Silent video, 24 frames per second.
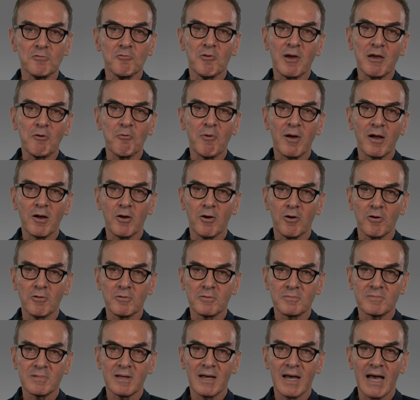WaveOne Gold
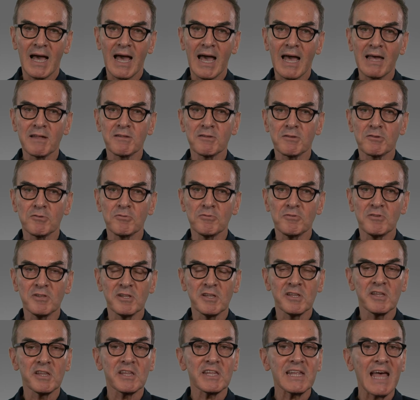as to the
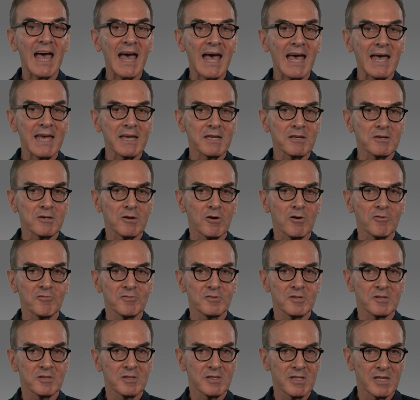design of
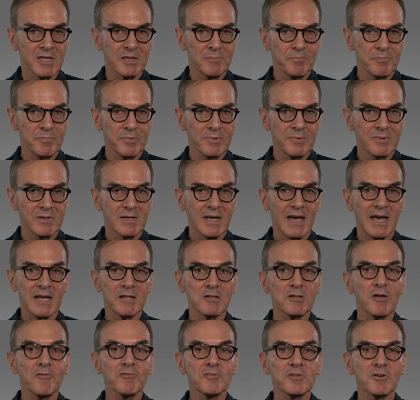the tip
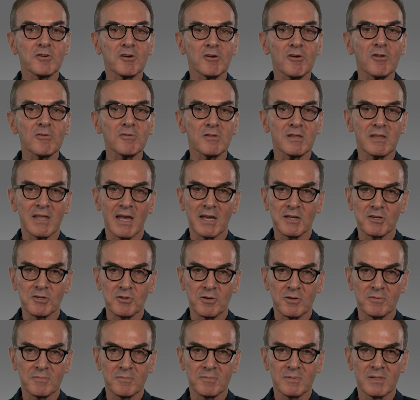and of the cross
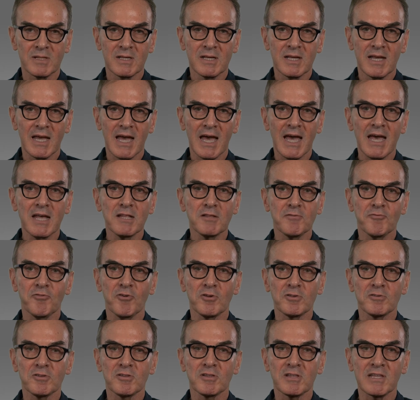section, and for
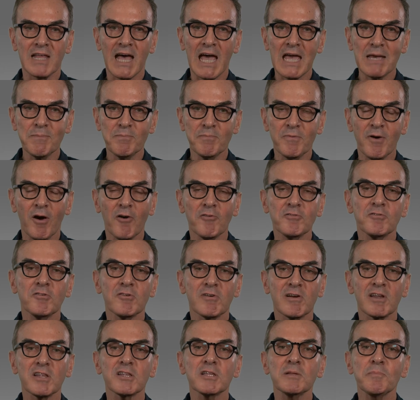the type of the
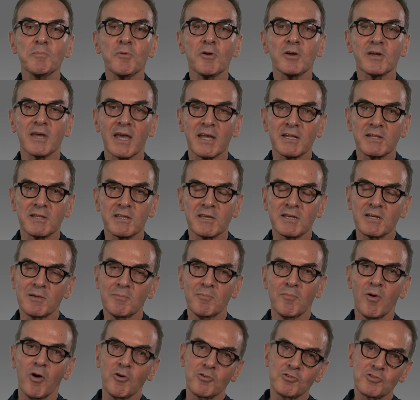reciprocating
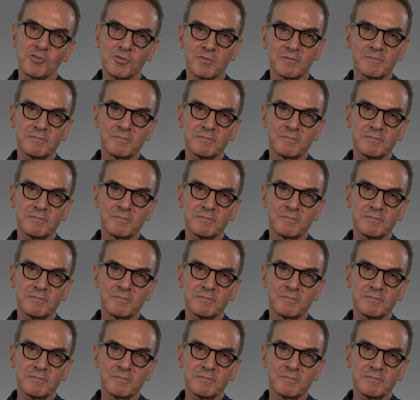motion.